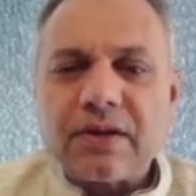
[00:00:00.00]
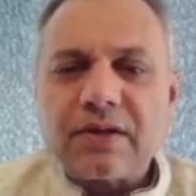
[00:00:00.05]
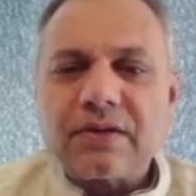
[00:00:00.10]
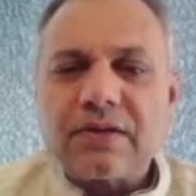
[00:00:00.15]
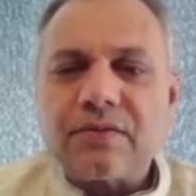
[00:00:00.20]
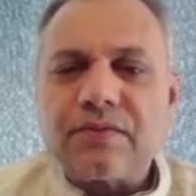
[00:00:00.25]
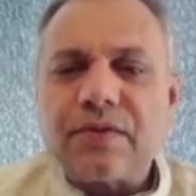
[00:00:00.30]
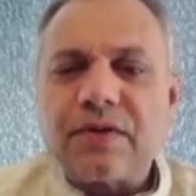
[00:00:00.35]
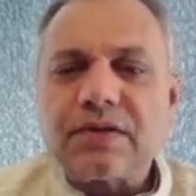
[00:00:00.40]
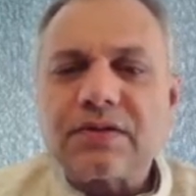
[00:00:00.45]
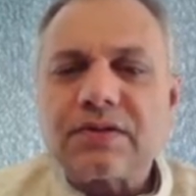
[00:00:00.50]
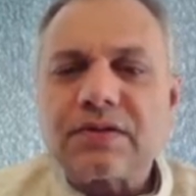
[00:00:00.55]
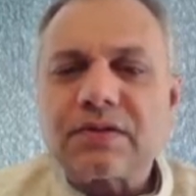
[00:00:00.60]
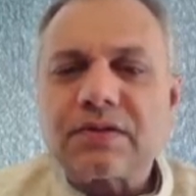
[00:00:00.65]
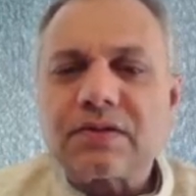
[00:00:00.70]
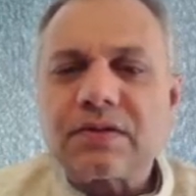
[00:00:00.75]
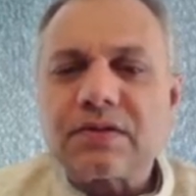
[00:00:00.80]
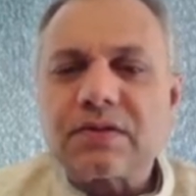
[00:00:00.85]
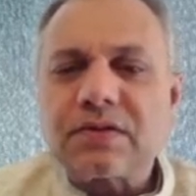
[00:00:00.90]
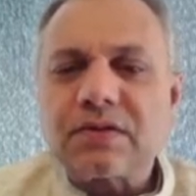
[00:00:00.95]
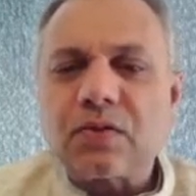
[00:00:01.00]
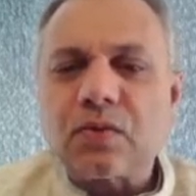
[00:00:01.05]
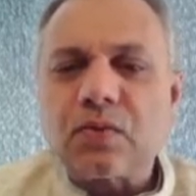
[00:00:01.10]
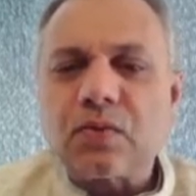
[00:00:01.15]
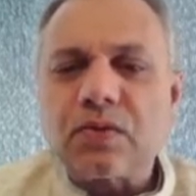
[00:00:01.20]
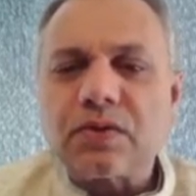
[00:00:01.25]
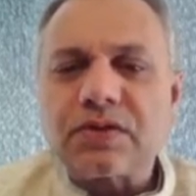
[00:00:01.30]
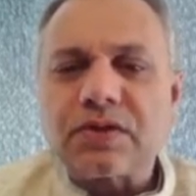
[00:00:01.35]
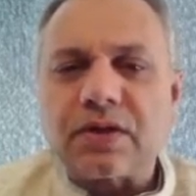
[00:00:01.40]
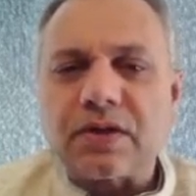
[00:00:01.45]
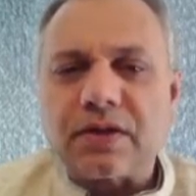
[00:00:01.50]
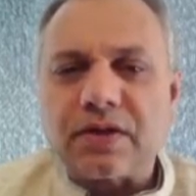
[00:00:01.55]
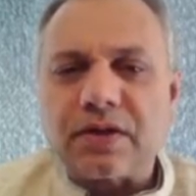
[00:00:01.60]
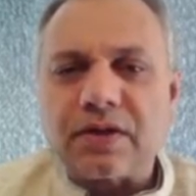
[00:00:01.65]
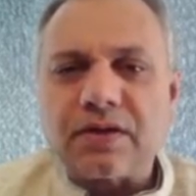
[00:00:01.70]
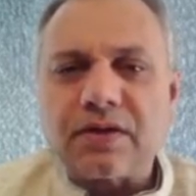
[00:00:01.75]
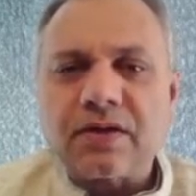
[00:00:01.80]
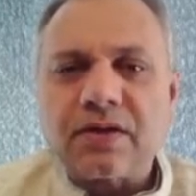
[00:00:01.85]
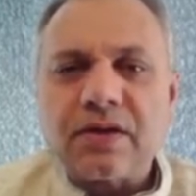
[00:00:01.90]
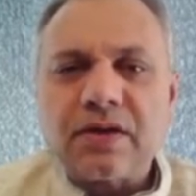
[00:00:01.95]
The first is the sthul
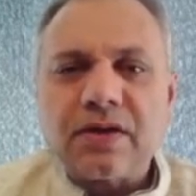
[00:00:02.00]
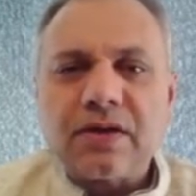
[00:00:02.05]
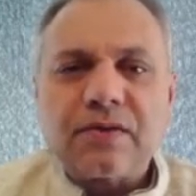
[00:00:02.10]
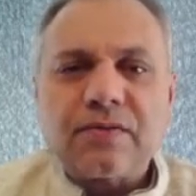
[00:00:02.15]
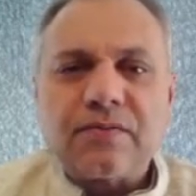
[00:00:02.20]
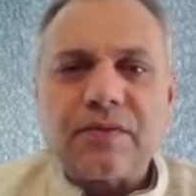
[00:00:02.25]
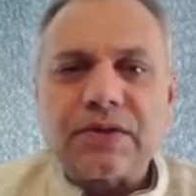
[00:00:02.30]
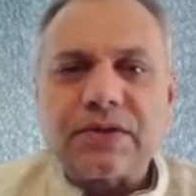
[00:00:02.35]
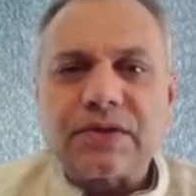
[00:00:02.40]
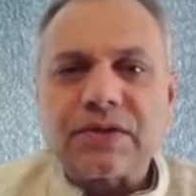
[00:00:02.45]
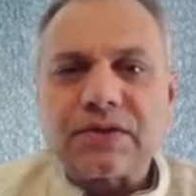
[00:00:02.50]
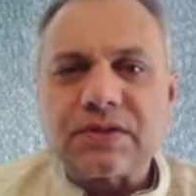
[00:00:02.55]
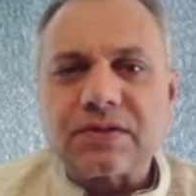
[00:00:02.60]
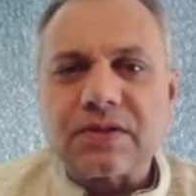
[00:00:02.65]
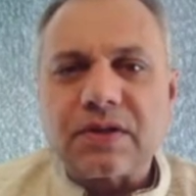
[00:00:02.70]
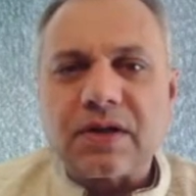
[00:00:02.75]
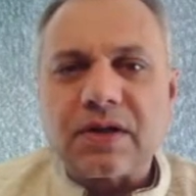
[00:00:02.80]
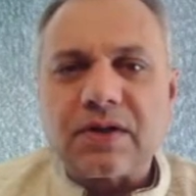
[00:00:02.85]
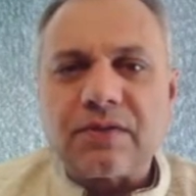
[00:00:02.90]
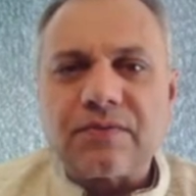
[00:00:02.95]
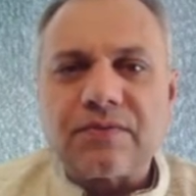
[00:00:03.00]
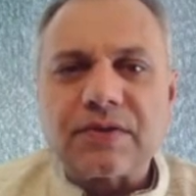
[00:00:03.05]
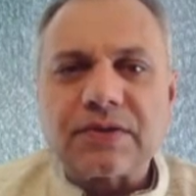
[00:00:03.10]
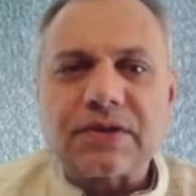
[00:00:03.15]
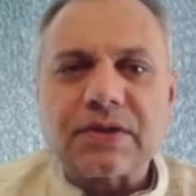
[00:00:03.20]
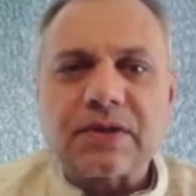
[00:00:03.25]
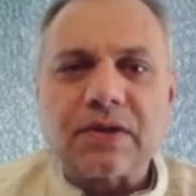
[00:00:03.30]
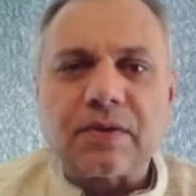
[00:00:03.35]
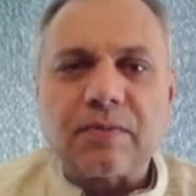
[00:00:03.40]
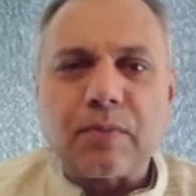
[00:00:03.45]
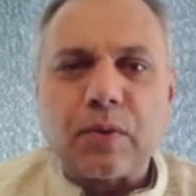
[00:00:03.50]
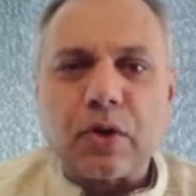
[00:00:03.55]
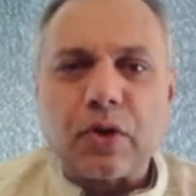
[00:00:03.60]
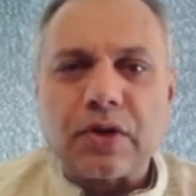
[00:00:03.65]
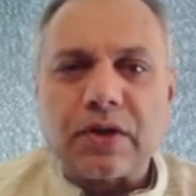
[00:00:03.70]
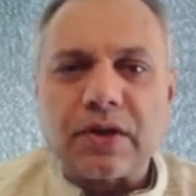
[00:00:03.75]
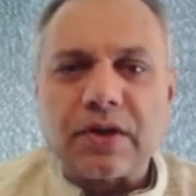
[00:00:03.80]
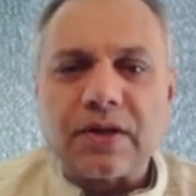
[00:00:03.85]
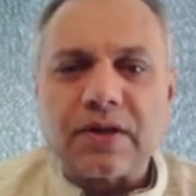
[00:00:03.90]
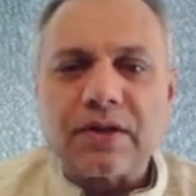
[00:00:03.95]
sharir, which is our physical
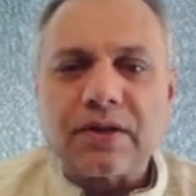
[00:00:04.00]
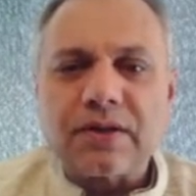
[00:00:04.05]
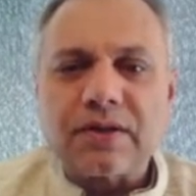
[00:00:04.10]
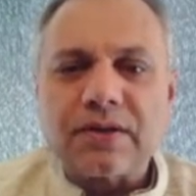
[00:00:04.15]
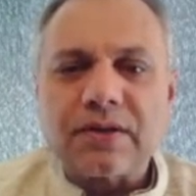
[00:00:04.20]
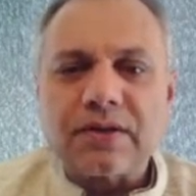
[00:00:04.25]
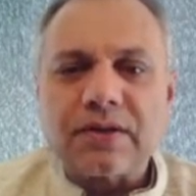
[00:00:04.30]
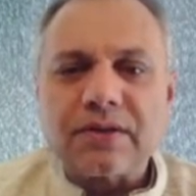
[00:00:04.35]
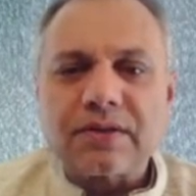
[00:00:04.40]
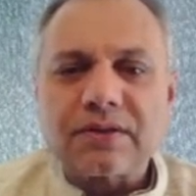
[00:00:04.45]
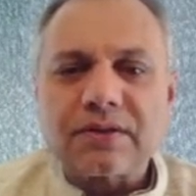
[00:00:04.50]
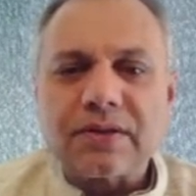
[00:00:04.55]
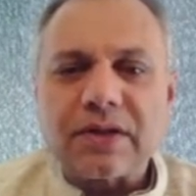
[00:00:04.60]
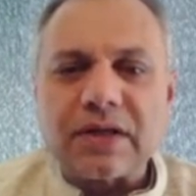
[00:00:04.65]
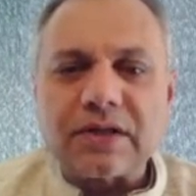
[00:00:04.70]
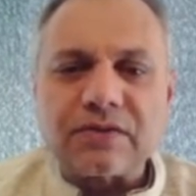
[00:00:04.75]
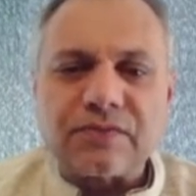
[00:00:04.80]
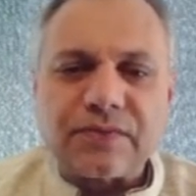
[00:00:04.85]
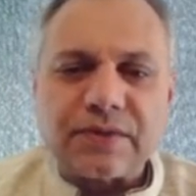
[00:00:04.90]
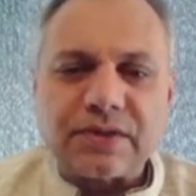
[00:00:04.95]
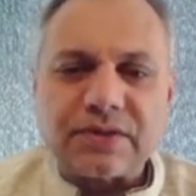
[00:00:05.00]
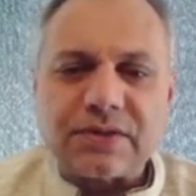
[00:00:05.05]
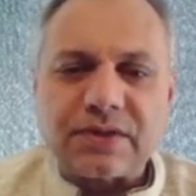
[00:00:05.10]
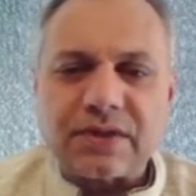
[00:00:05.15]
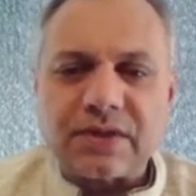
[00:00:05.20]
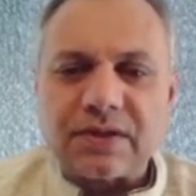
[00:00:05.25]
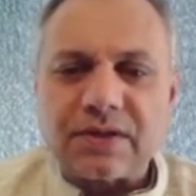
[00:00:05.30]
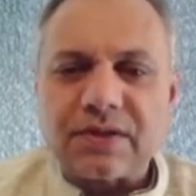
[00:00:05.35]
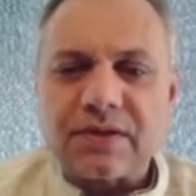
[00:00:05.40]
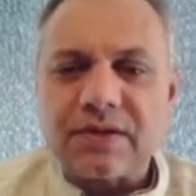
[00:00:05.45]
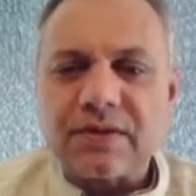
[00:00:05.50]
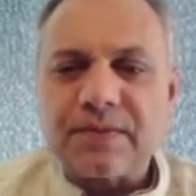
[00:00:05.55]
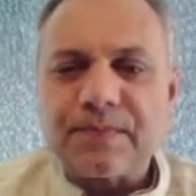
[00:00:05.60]
body as we see it.